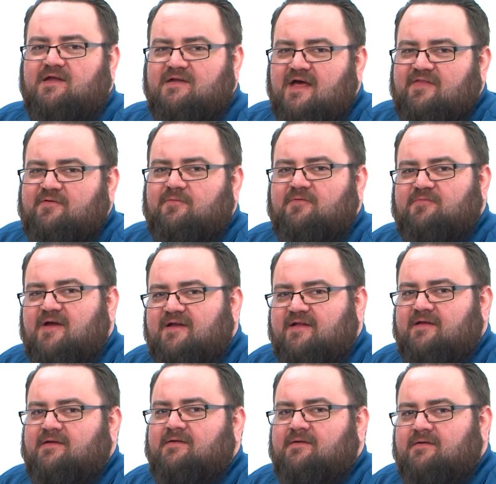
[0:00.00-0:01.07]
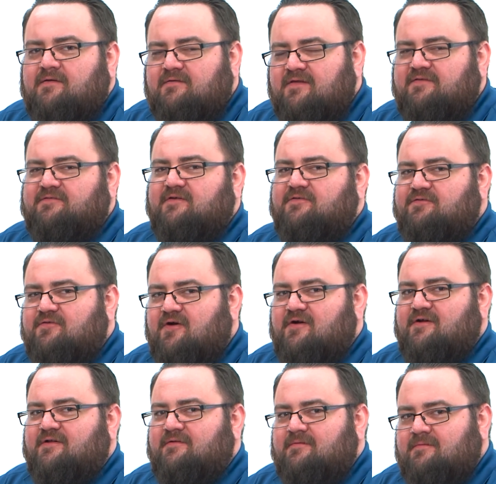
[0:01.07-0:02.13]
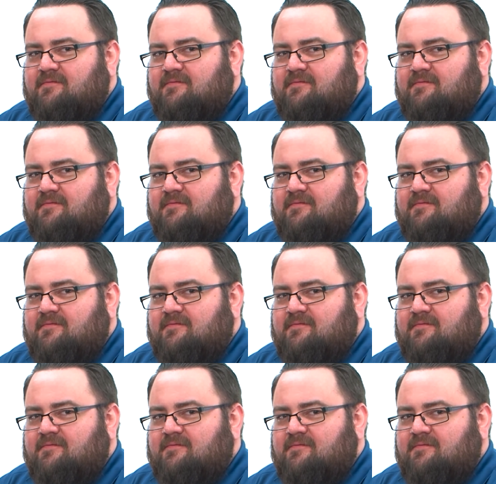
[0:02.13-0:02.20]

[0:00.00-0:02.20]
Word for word: And now that we're ready, let's get started.